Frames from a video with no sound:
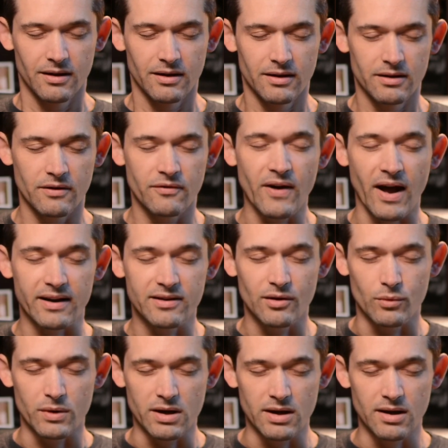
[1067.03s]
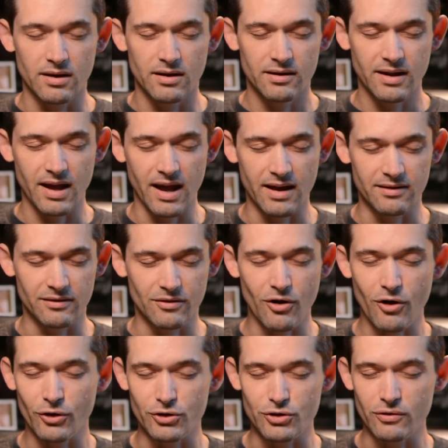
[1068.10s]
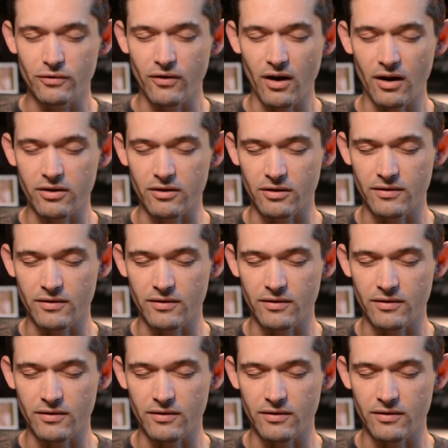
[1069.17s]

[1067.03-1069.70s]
The fact that we can call you Father,